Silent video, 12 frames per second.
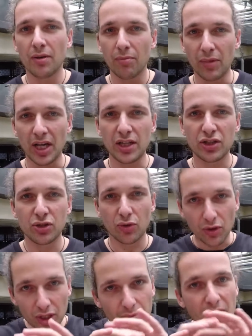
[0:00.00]
make
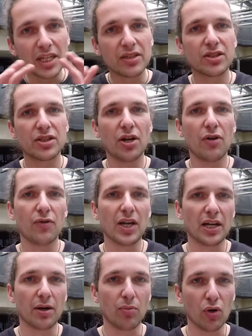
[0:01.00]
sure you make yourself
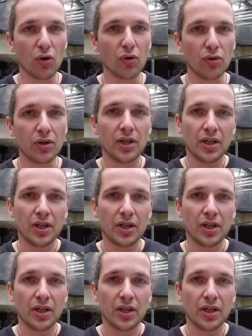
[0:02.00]
like a ball.